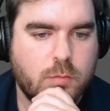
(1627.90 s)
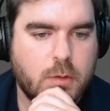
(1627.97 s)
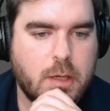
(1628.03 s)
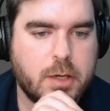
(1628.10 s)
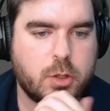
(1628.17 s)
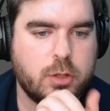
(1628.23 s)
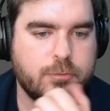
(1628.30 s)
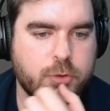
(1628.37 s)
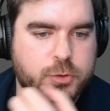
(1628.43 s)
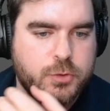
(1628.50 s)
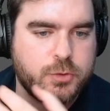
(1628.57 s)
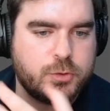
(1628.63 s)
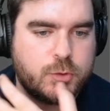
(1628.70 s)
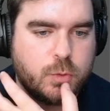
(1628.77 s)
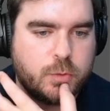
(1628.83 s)
I could have also
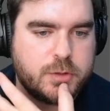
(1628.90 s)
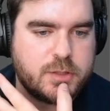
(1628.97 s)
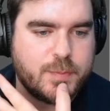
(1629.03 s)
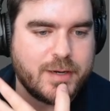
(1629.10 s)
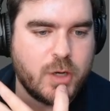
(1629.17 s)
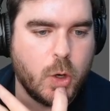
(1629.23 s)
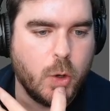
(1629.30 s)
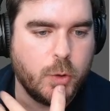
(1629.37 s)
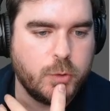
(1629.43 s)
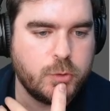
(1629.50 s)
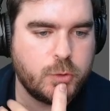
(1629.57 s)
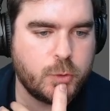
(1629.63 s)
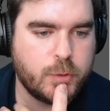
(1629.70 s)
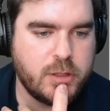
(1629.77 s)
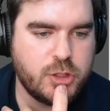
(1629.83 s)
swords my
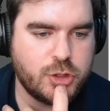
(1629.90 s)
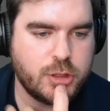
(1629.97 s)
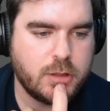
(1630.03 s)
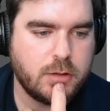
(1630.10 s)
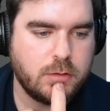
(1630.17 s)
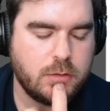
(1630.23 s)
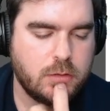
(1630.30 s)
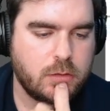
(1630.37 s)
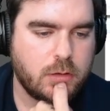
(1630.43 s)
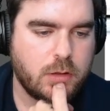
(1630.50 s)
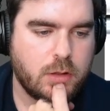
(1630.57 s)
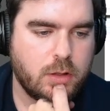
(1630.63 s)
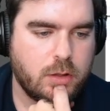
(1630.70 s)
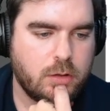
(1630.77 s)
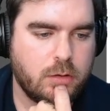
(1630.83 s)
own creature.
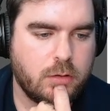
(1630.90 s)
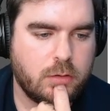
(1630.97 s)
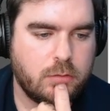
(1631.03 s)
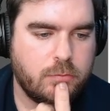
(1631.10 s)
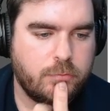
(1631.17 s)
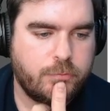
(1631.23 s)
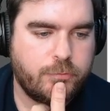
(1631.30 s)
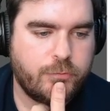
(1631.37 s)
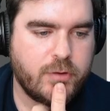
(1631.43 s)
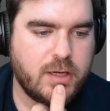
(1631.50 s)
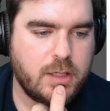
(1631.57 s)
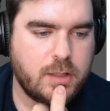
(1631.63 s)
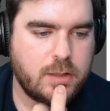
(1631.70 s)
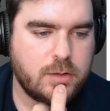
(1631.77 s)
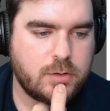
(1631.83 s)

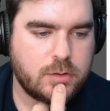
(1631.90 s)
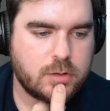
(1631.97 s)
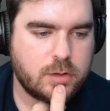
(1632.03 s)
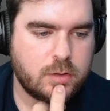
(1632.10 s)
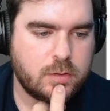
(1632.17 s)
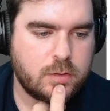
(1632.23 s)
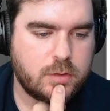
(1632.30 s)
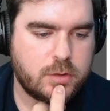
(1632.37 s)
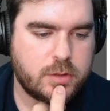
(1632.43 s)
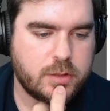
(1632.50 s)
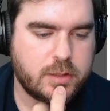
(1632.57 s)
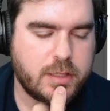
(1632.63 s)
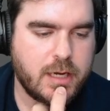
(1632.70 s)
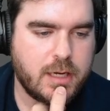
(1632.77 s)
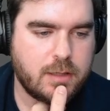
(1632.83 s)
Fiend to
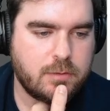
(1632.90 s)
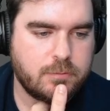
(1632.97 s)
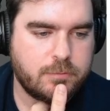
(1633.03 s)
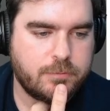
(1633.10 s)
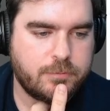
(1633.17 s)
gain